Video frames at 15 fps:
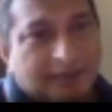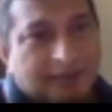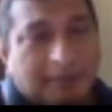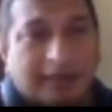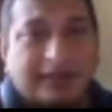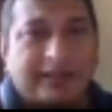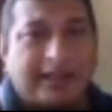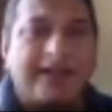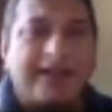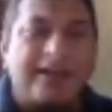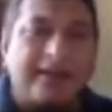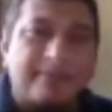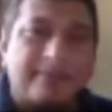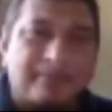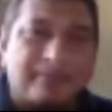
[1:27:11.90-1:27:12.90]
But
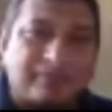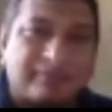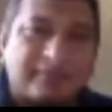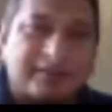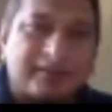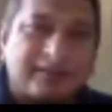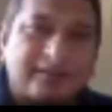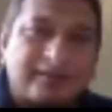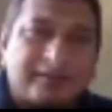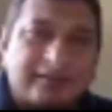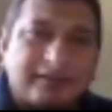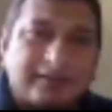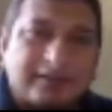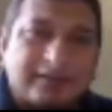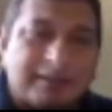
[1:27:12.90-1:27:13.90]
then
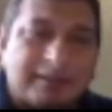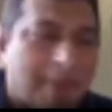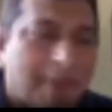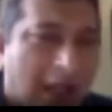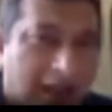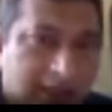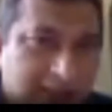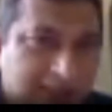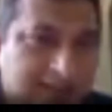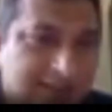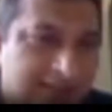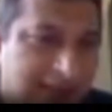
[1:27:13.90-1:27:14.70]
the markets